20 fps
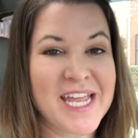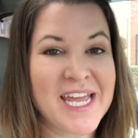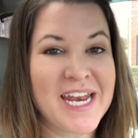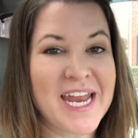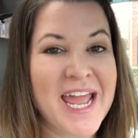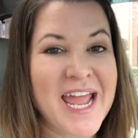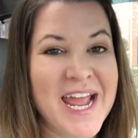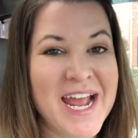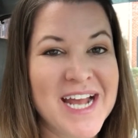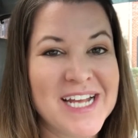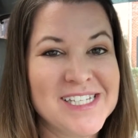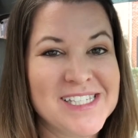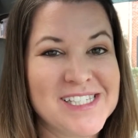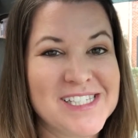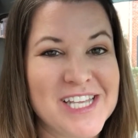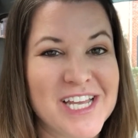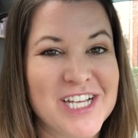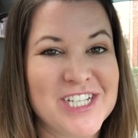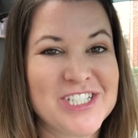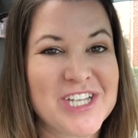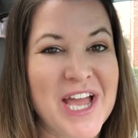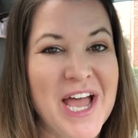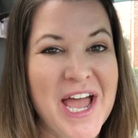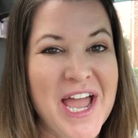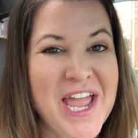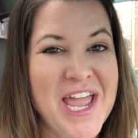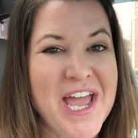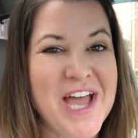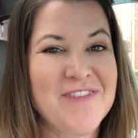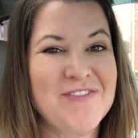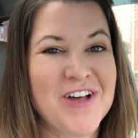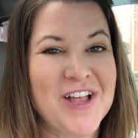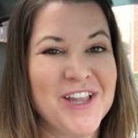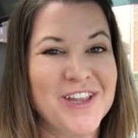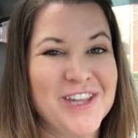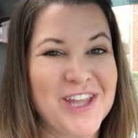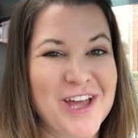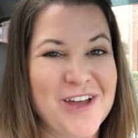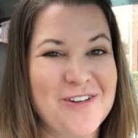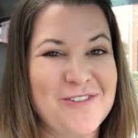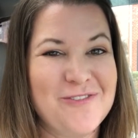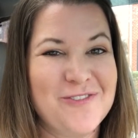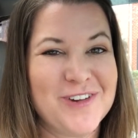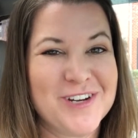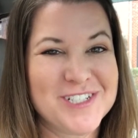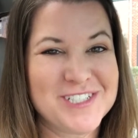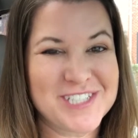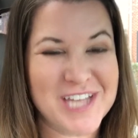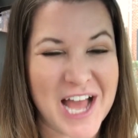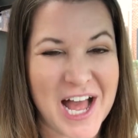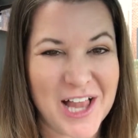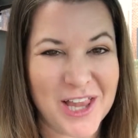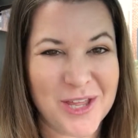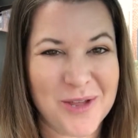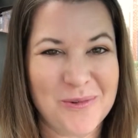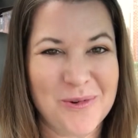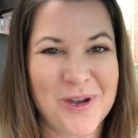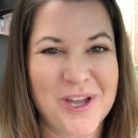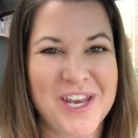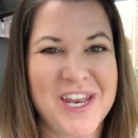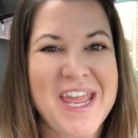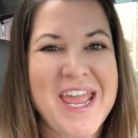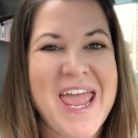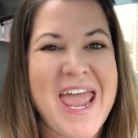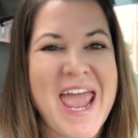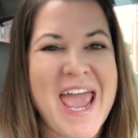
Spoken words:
And as such, I have a love for Dollywood,